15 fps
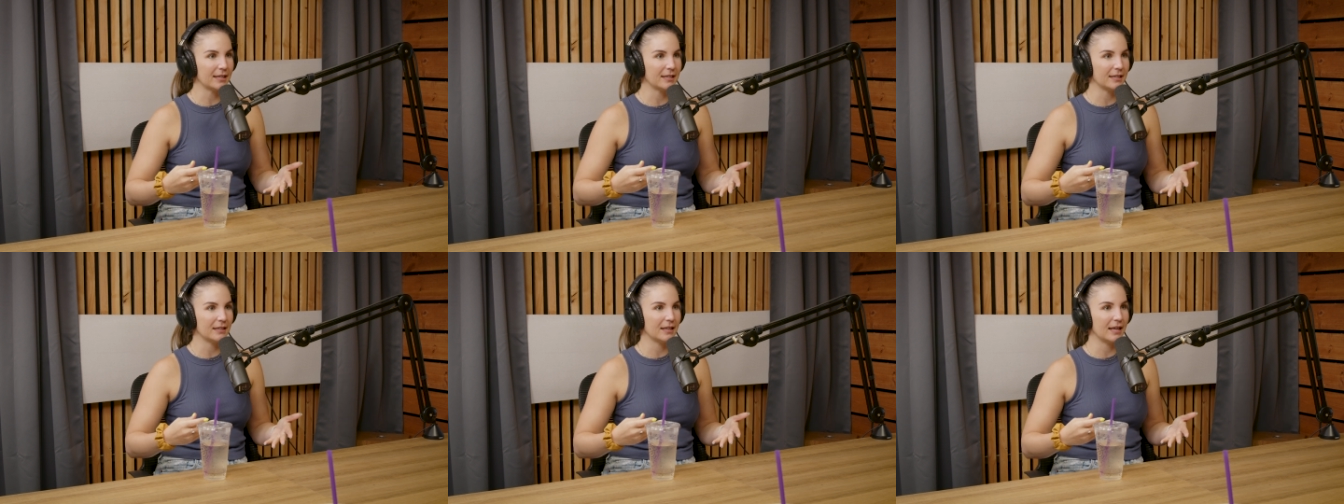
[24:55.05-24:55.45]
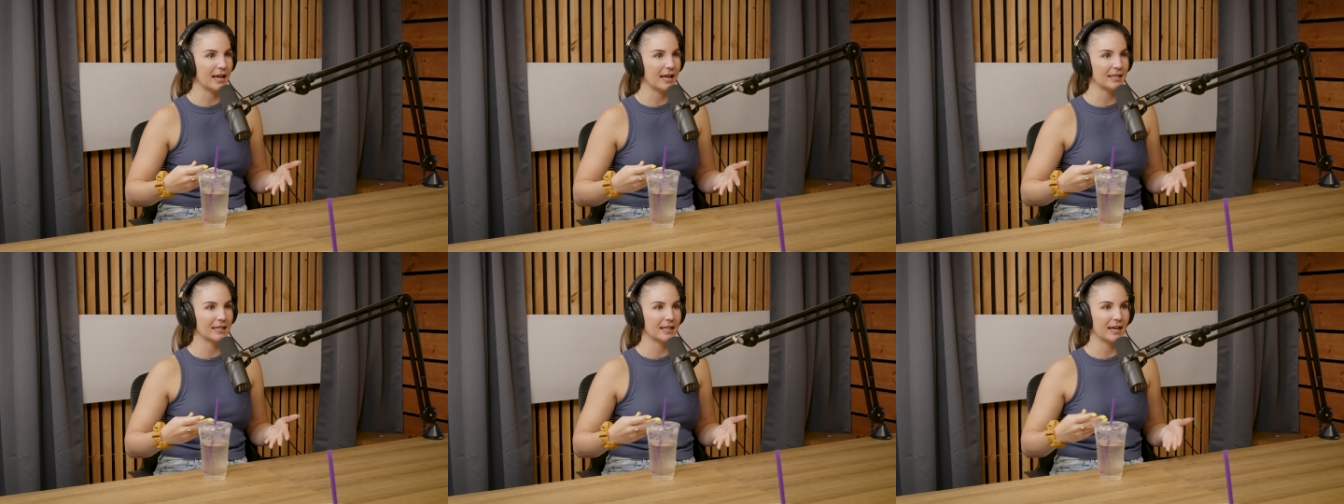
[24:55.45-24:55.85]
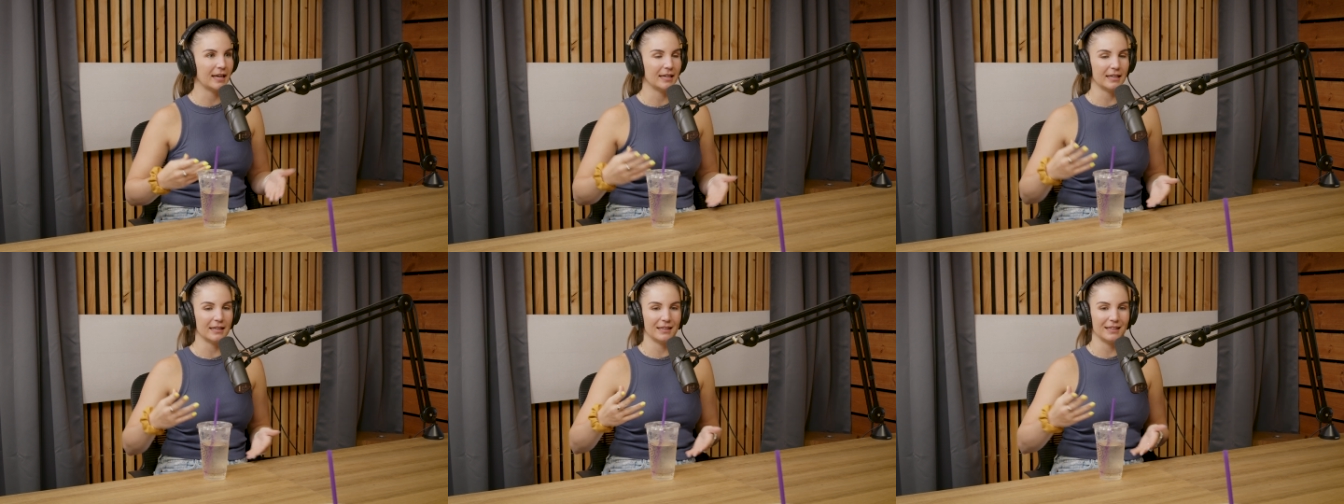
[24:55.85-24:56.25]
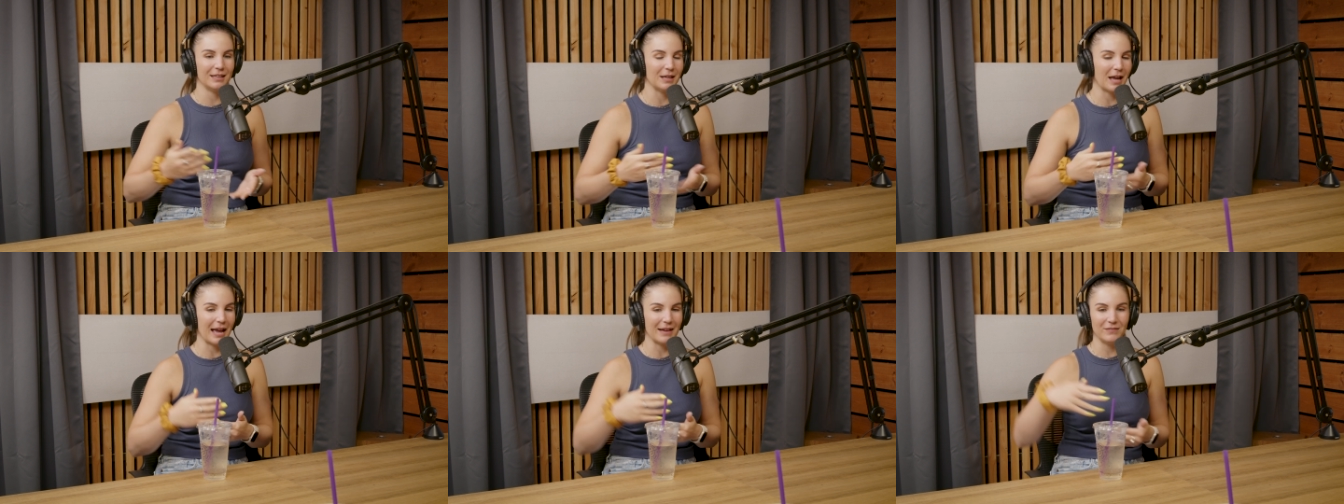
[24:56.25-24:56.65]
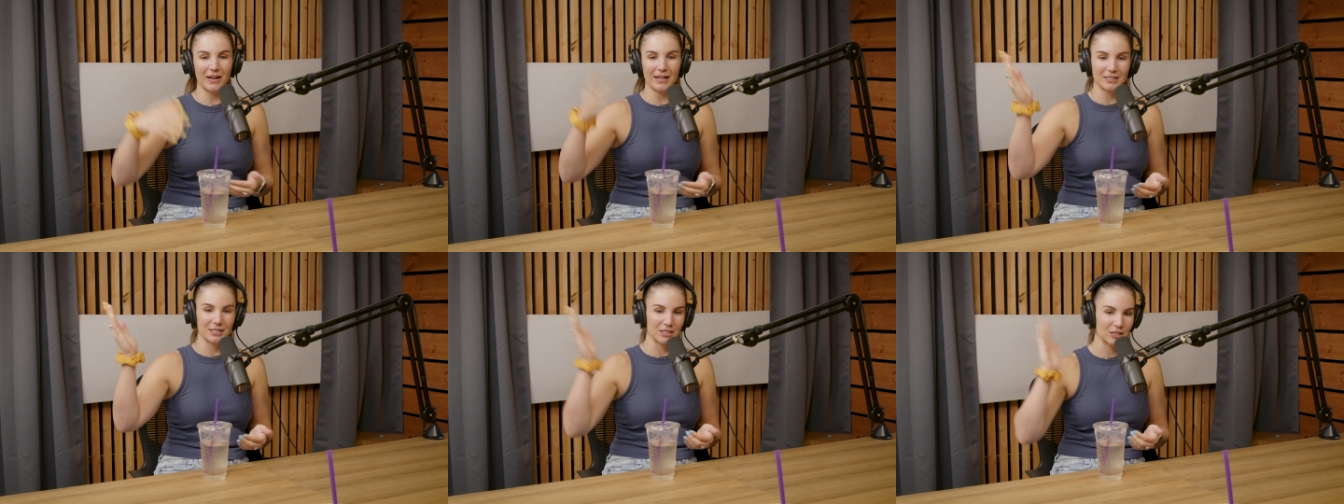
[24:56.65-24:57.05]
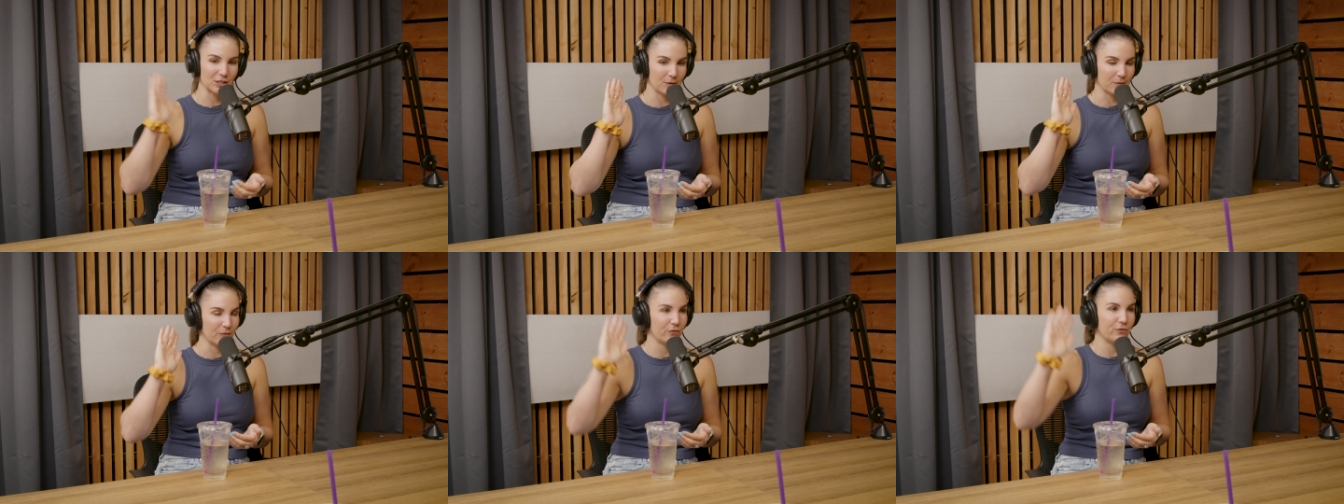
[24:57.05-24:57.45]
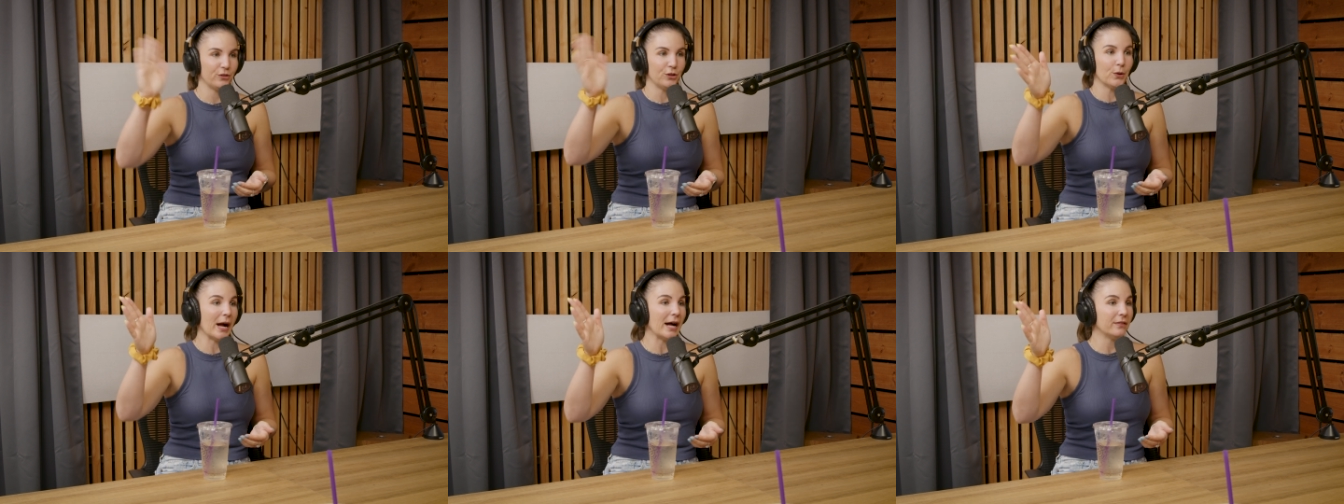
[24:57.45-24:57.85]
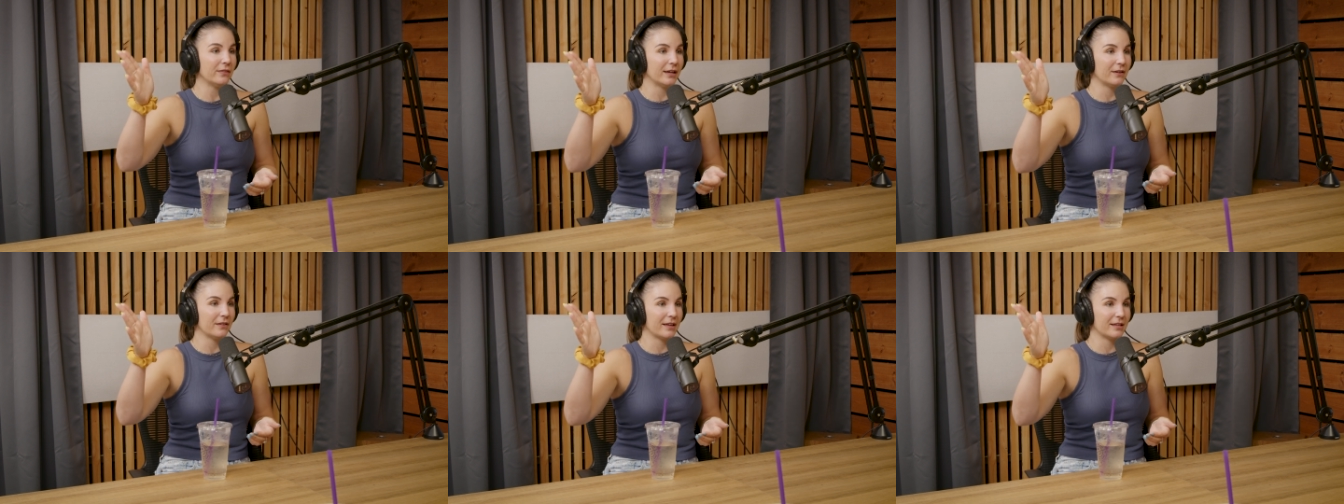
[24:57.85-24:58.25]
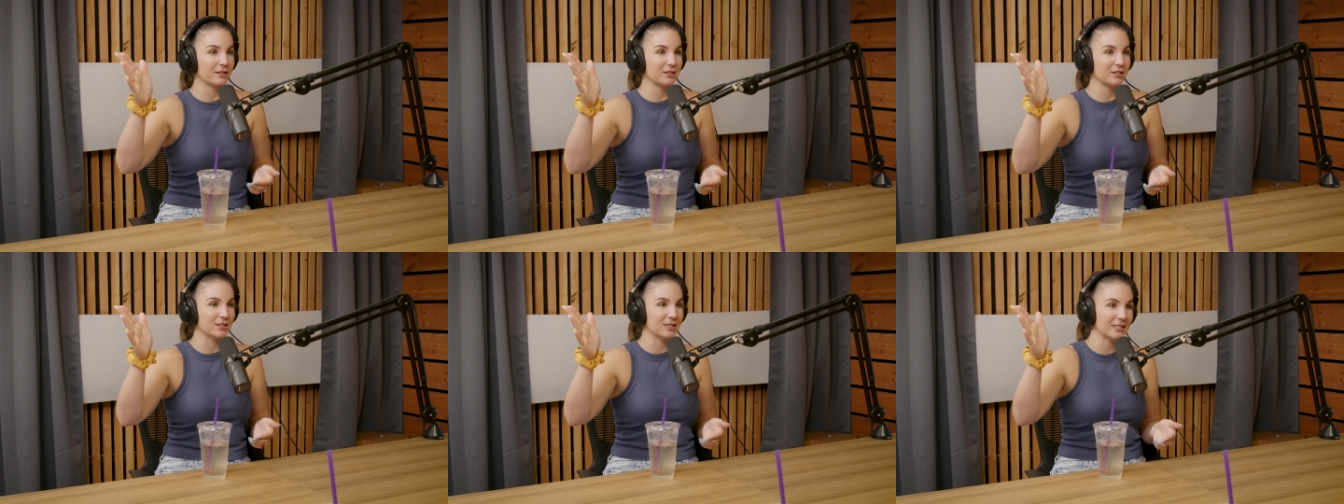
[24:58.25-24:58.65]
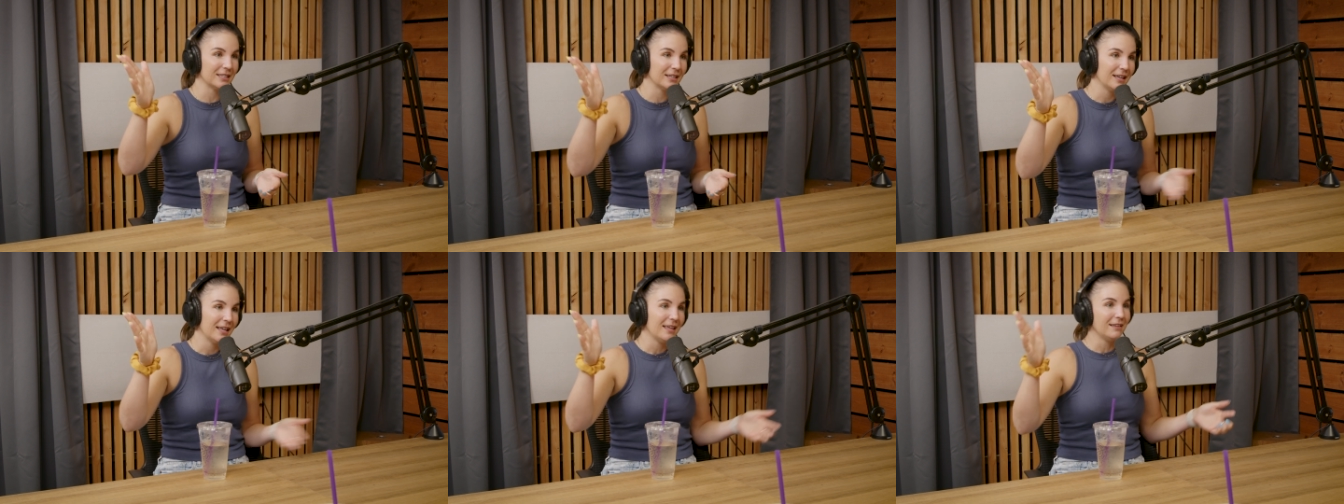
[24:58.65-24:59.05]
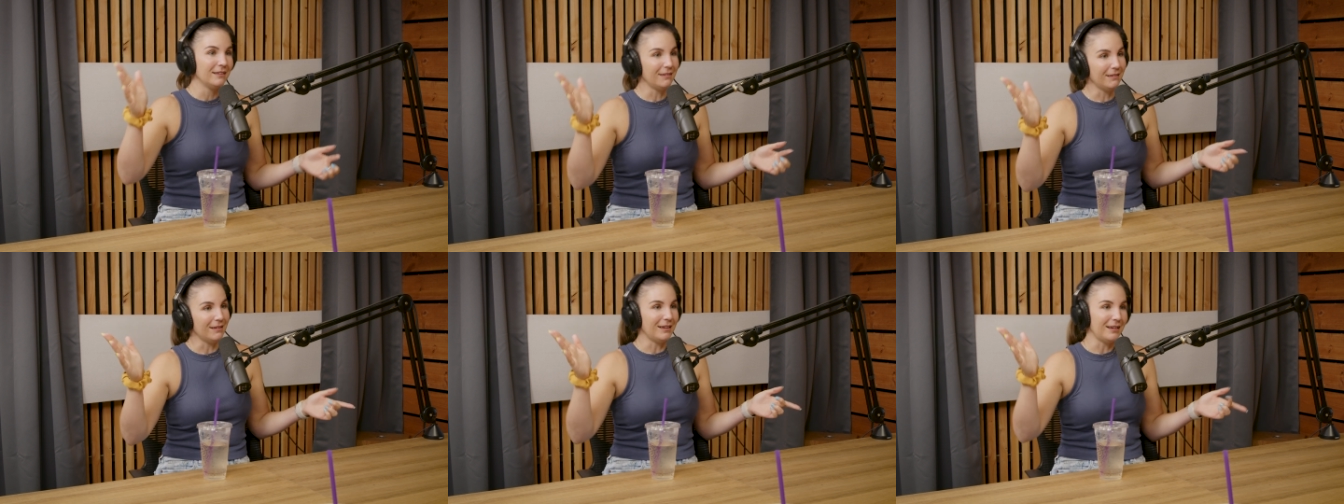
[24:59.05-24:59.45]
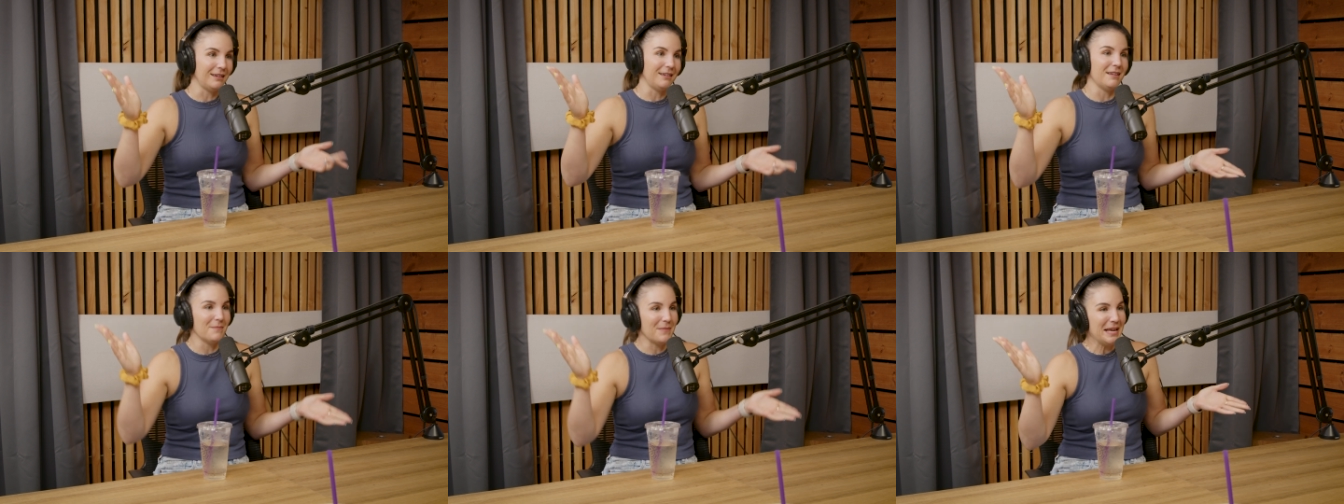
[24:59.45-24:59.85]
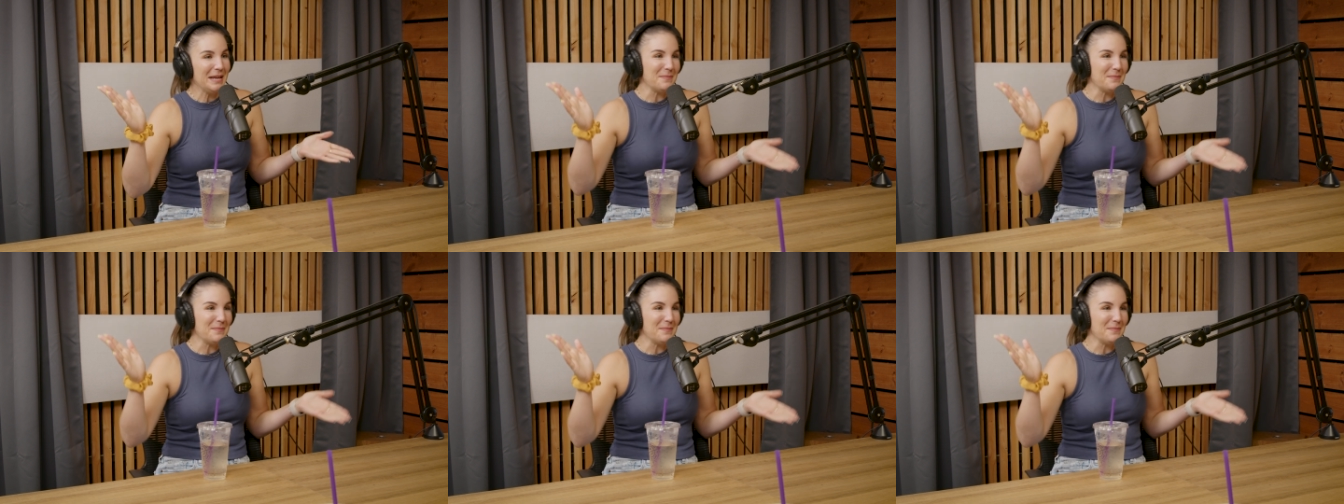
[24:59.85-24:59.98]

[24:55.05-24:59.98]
And like, I've got just some few out there that are just, my